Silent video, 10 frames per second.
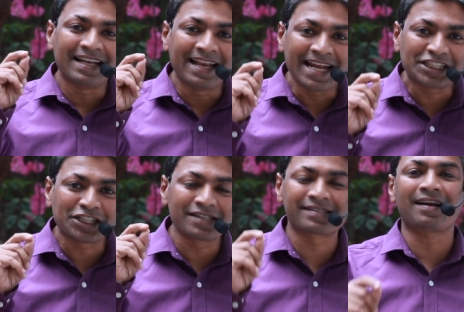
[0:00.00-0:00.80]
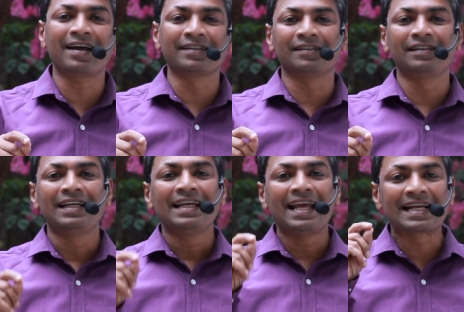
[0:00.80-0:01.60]
Nation Israel
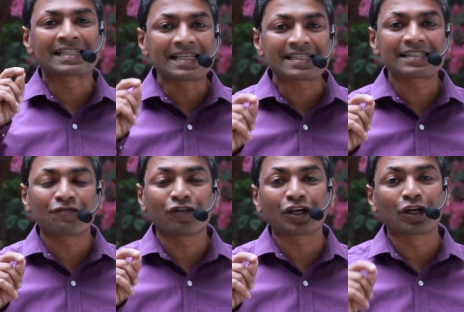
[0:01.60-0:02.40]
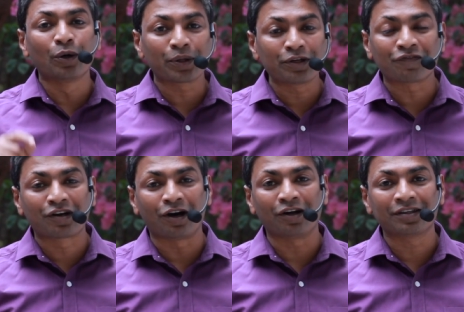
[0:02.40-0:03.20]
existed for the glory of
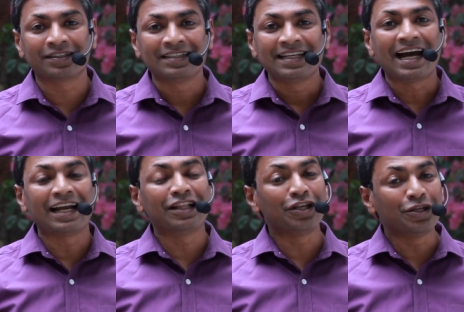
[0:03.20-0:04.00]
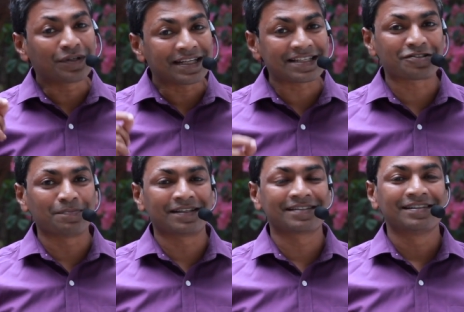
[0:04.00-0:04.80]
God. And in the New
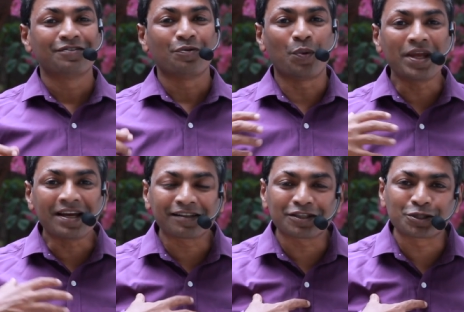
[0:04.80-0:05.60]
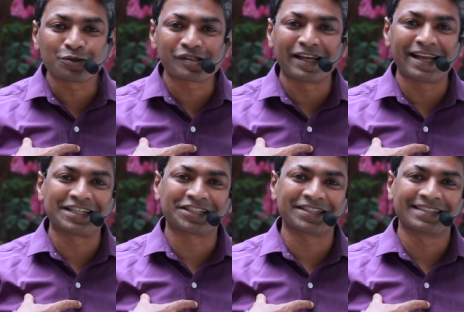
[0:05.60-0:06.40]
Testament, we are the chosen
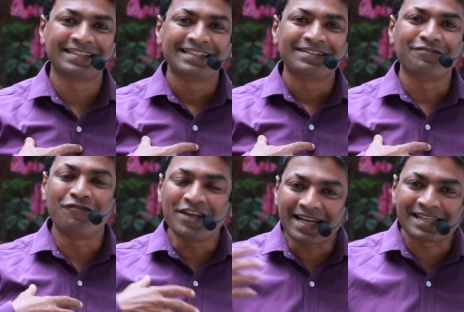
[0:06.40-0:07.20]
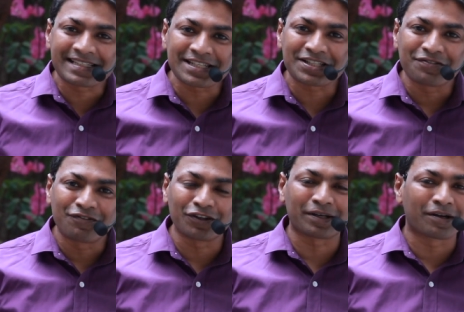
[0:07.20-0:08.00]
nation. We exist
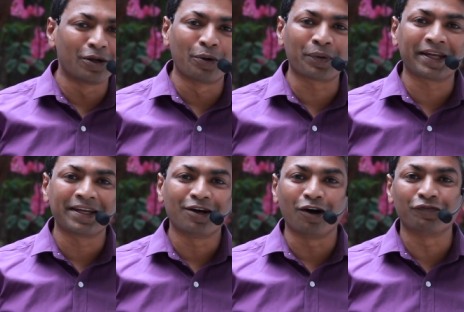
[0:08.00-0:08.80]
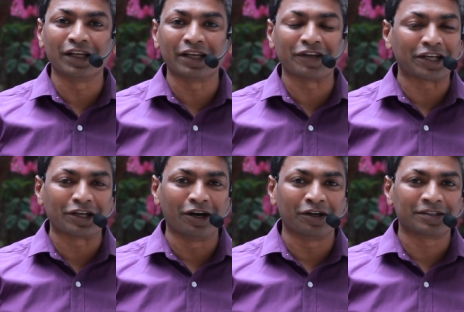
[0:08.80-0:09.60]
for the glory of the living
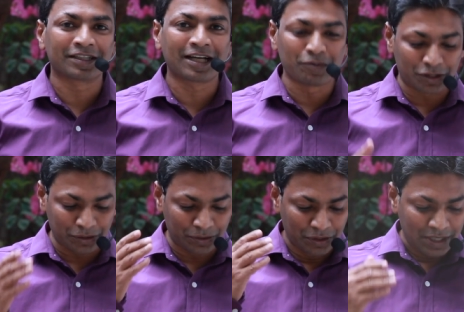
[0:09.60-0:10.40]
God. Come to